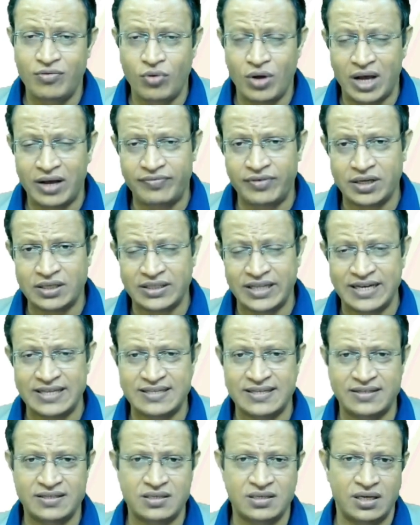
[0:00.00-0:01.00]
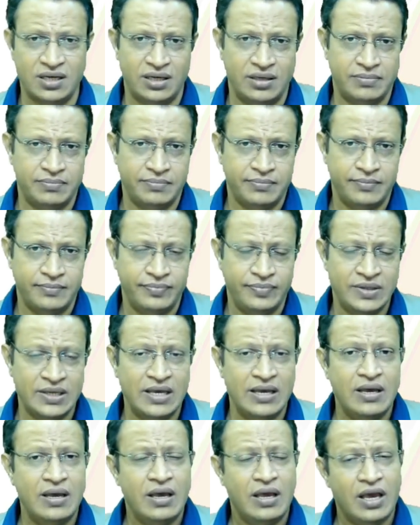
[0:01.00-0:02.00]
hour there is a train.
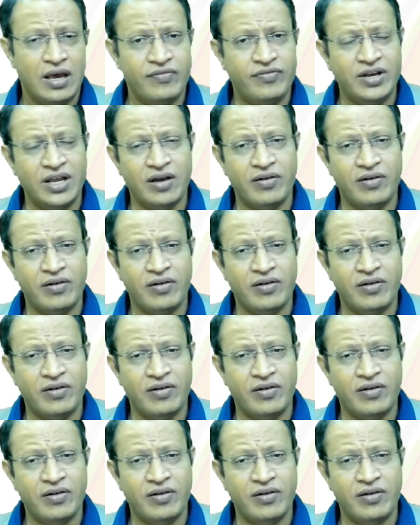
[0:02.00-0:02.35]
Every